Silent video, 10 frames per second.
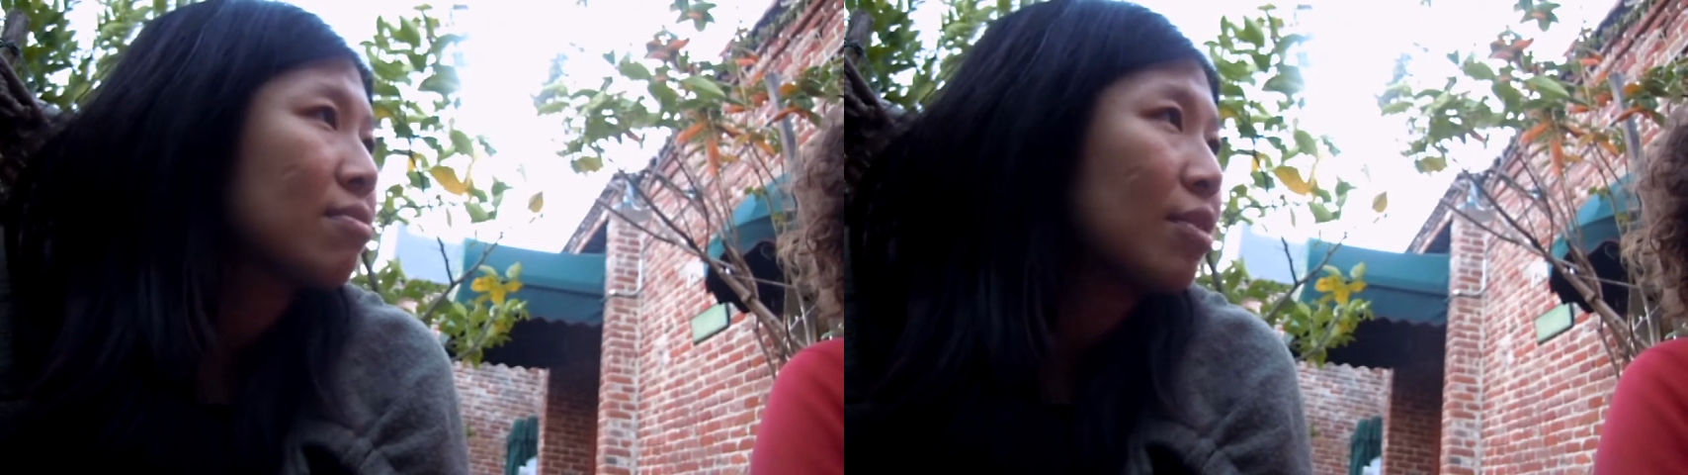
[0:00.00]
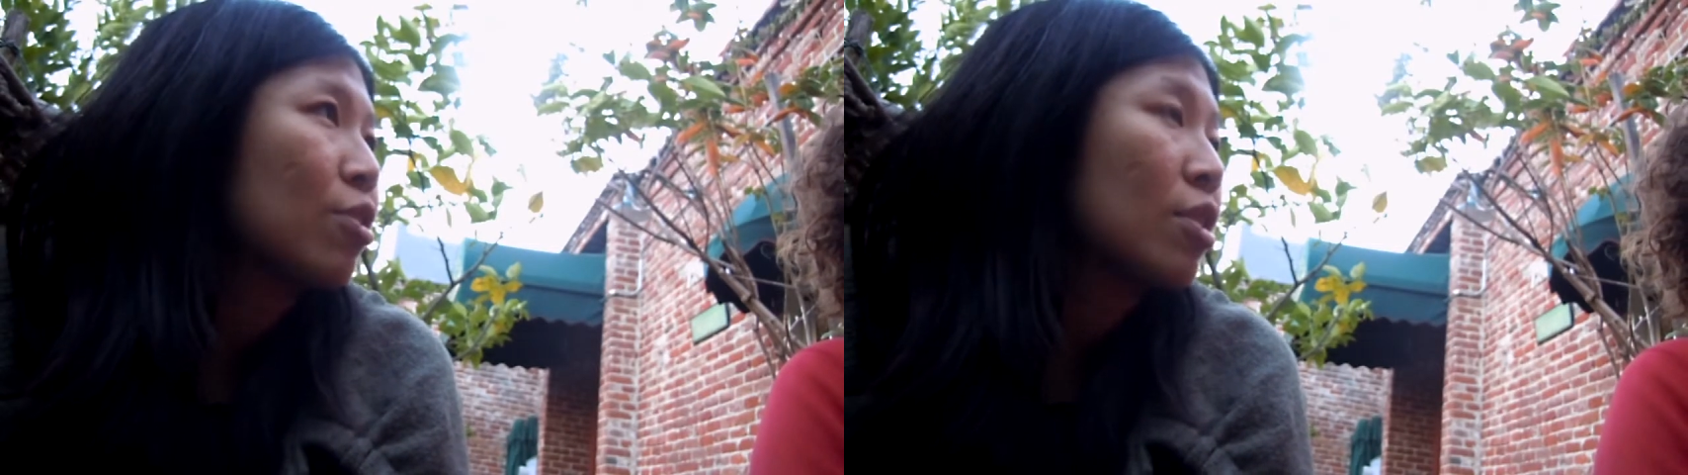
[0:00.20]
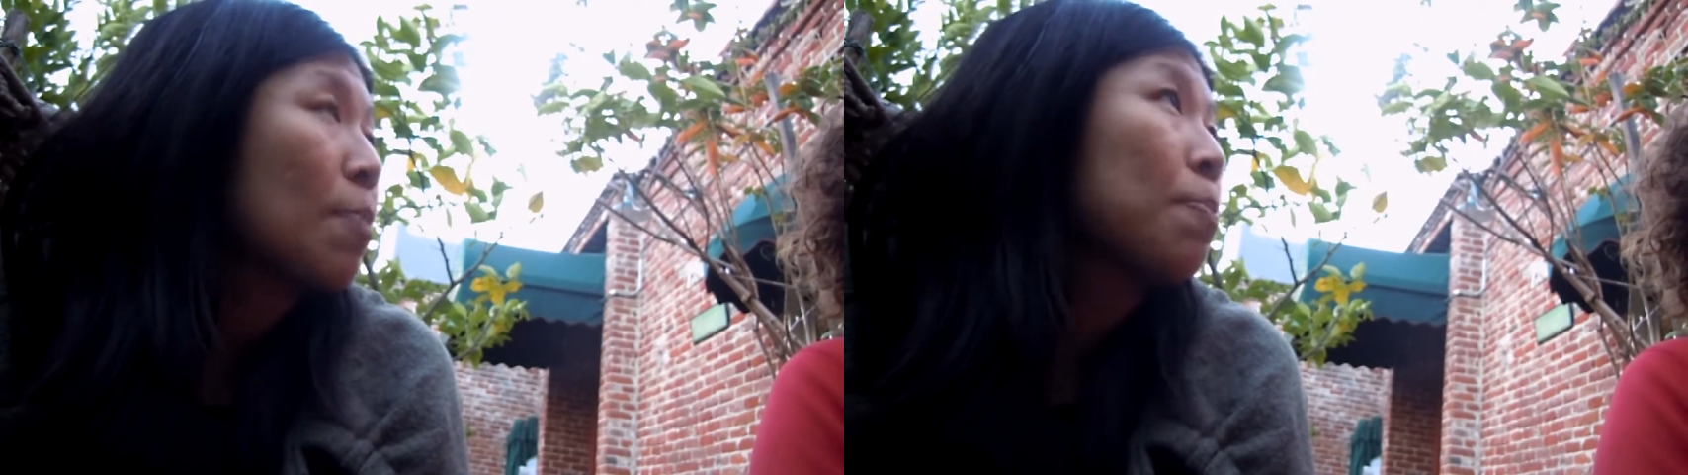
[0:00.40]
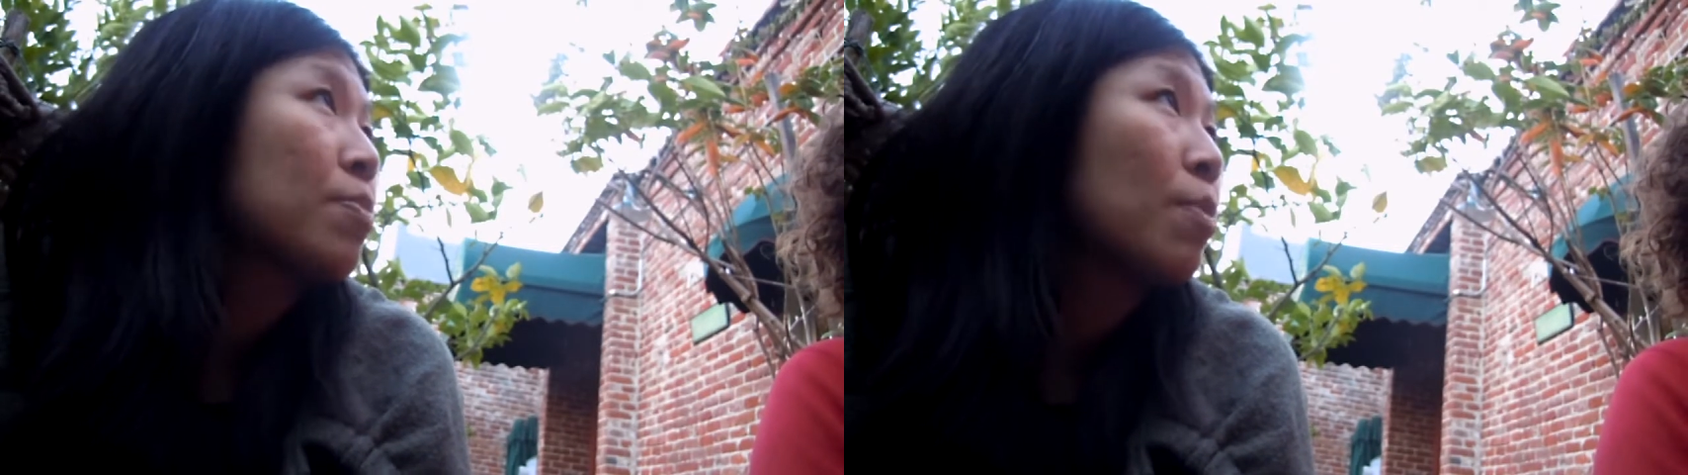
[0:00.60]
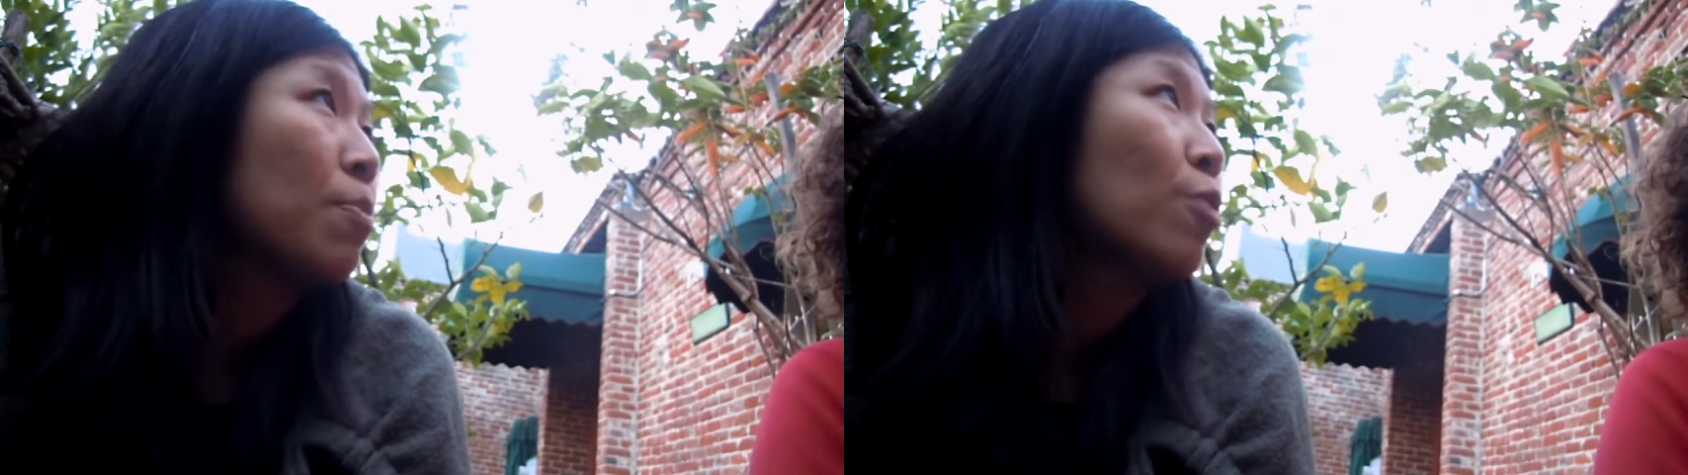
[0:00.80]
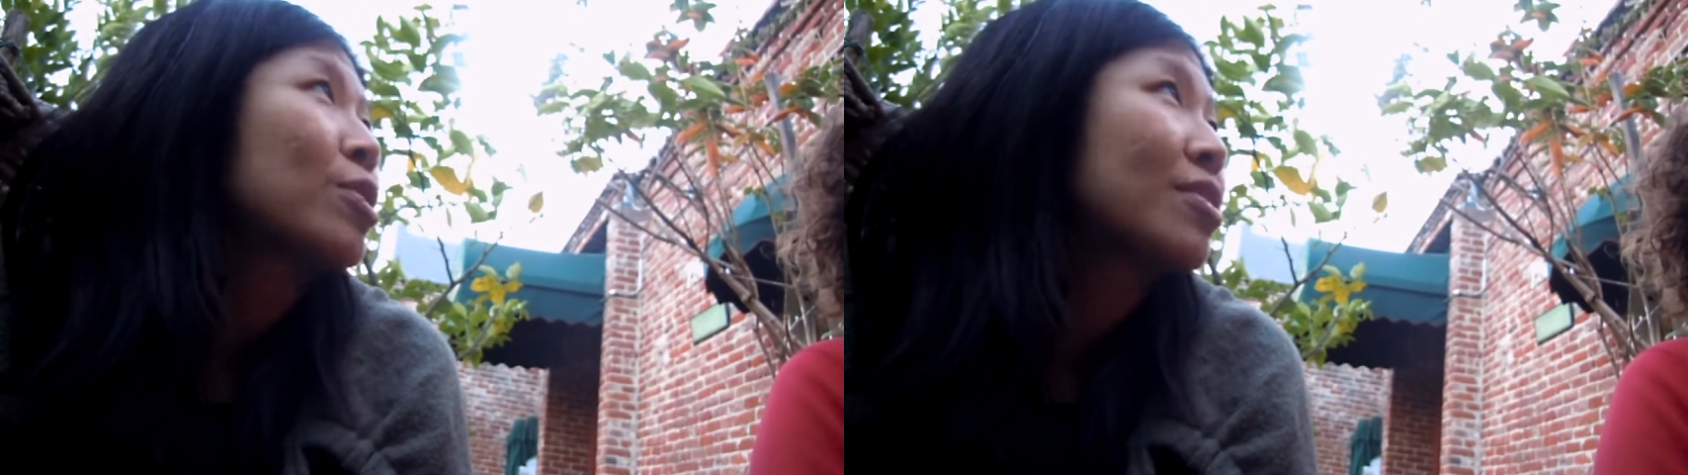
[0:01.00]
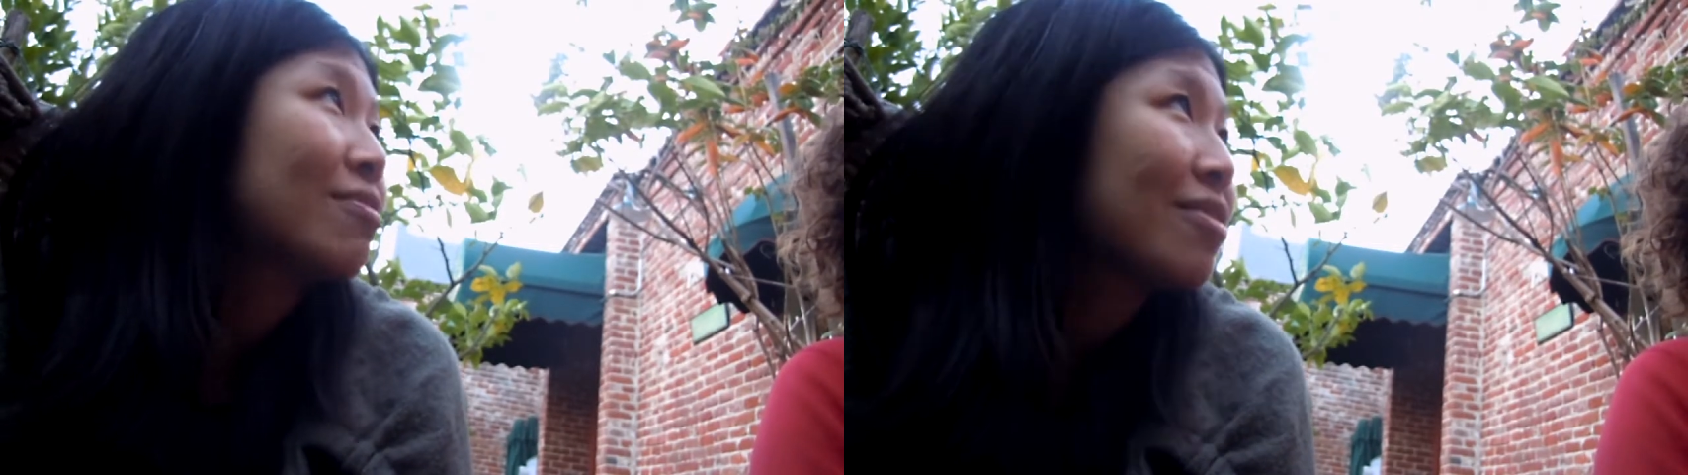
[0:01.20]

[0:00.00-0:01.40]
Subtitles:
the most